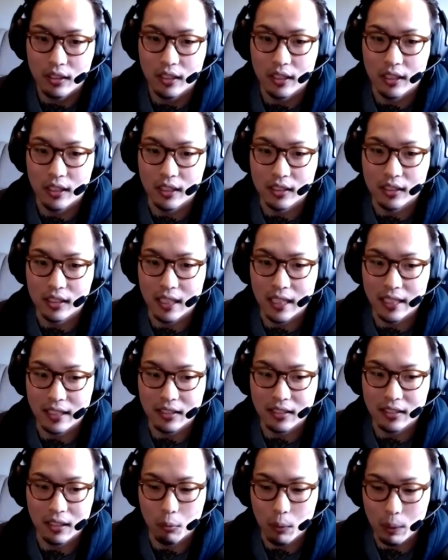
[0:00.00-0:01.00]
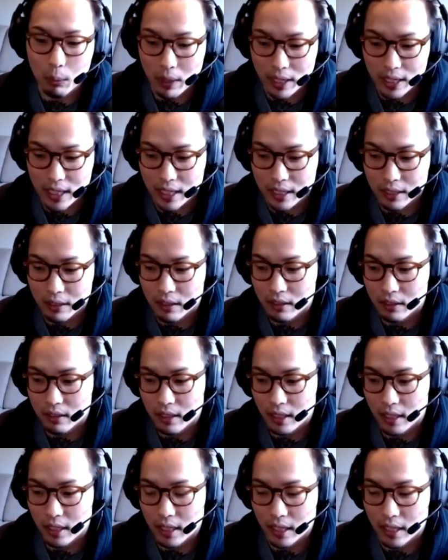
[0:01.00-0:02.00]
Is that uh, we went in
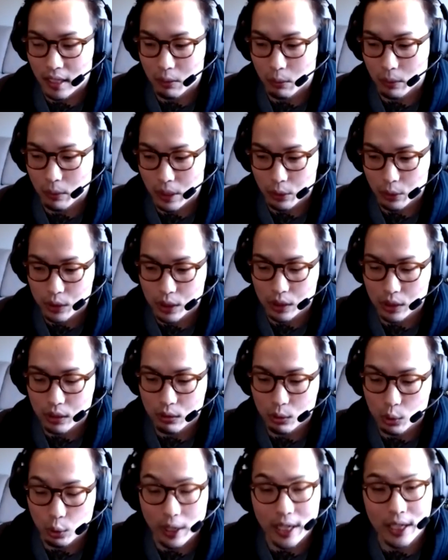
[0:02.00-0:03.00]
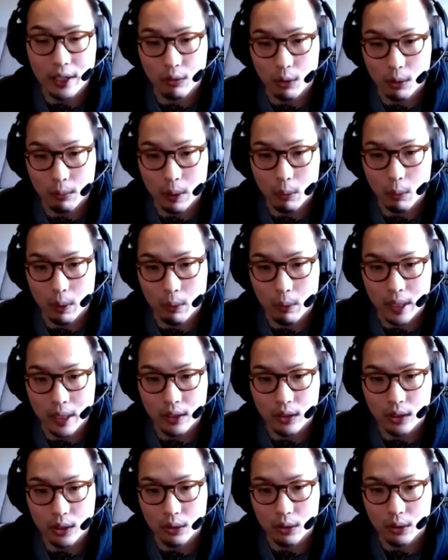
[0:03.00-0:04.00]
and there was this training room that we went
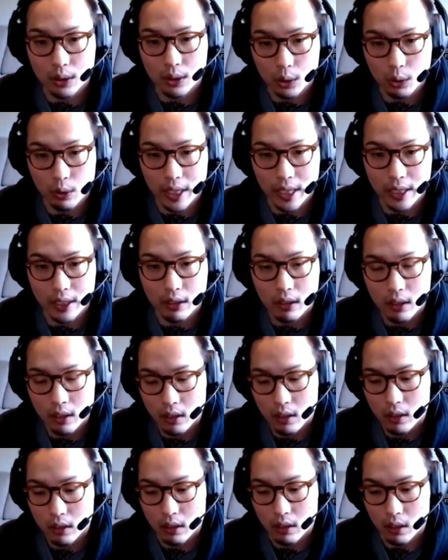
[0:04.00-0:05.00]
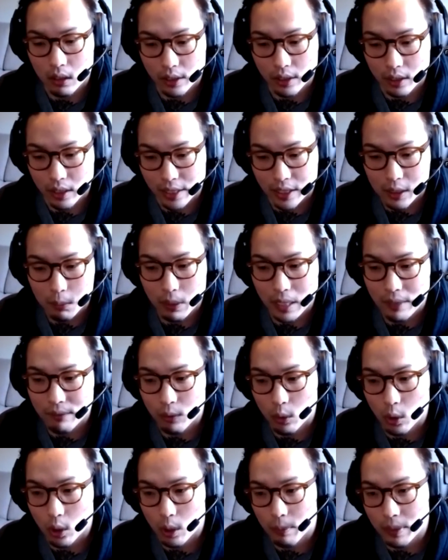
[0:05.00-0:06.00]
into to train on the Linux
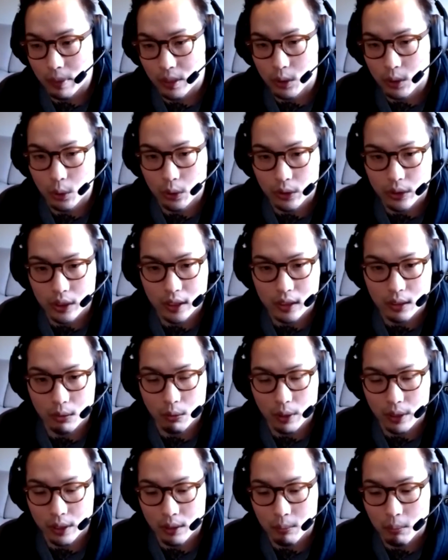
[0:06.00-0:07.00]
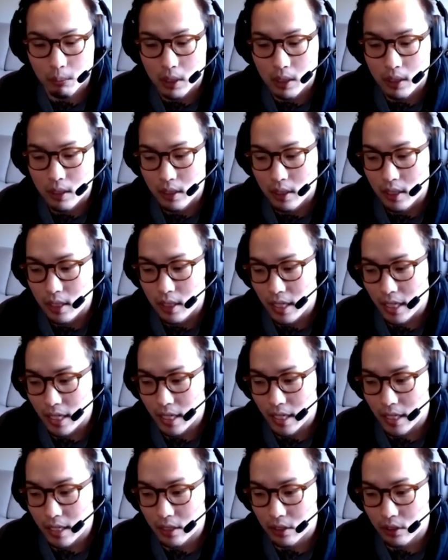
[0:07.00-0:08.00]
platform and the tool sets at Rhythm,
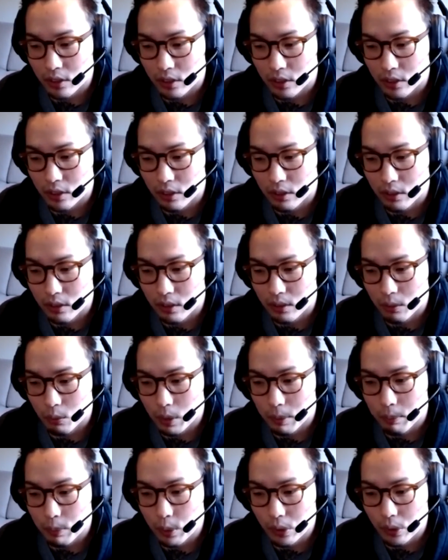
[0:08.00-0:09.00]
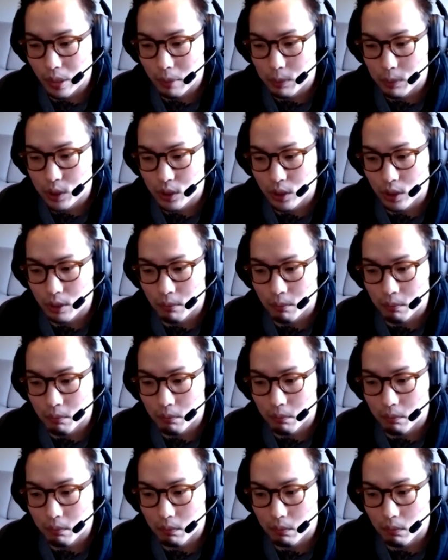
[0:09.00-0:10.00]
and we pulled up
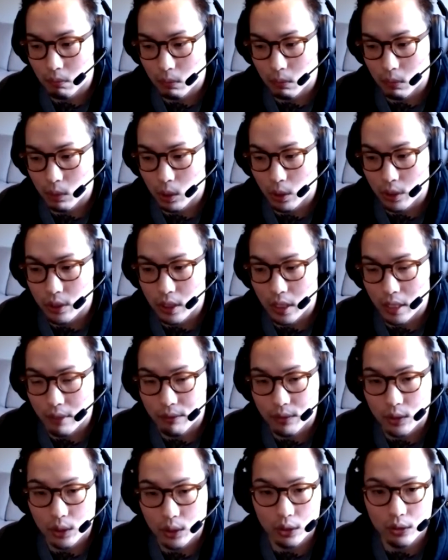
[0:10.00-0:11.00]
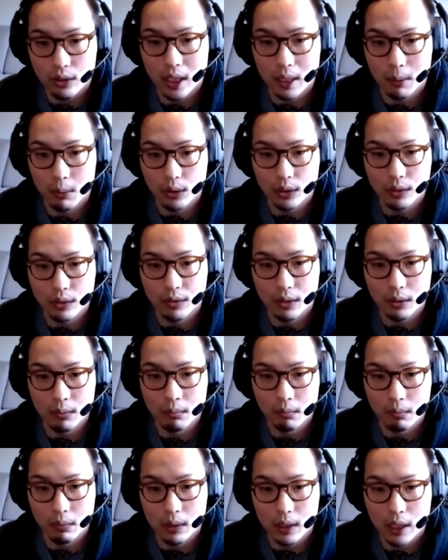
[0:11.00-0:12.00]
some look dev turntables of
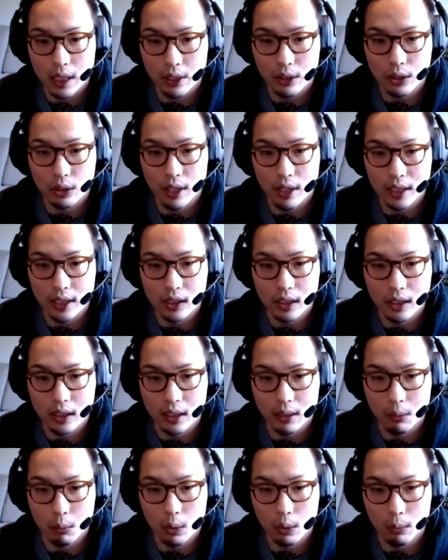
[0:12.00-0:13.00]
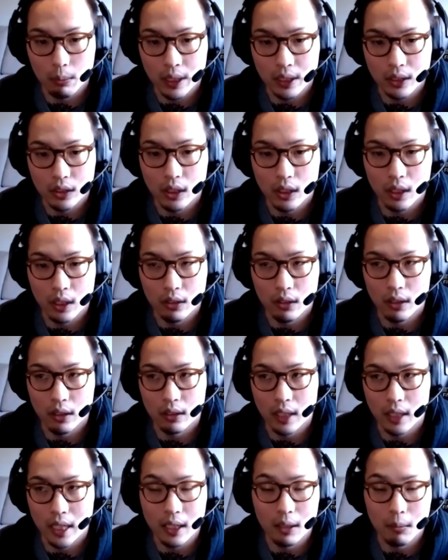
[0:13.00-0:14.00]
some character assets that were being done on
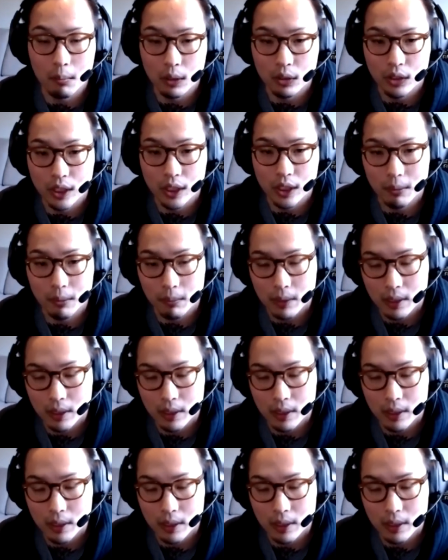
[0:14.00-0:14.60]
Night of Museum.